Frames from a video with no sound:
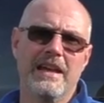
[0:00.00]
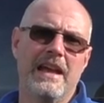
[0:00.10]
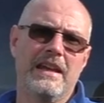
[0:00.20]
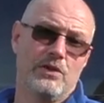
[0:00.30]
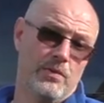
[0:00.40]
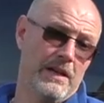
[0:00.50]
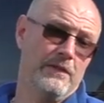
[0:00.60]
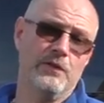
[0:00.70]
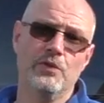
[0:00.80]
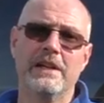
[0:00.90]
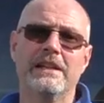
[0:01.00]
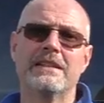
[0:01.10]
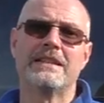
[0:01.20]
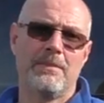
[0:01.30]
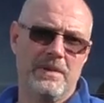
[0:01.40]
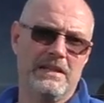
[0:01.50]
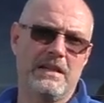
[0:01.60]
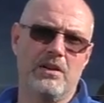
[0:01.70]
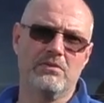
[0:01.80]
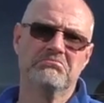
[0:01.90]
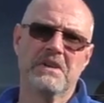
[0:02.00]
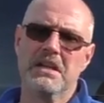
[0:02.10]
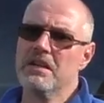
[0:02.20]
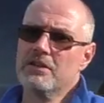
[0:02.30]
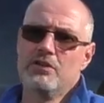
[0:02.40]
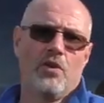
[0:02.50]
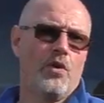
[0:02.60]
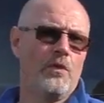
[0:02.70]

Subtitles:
and quite a few hills up and down. So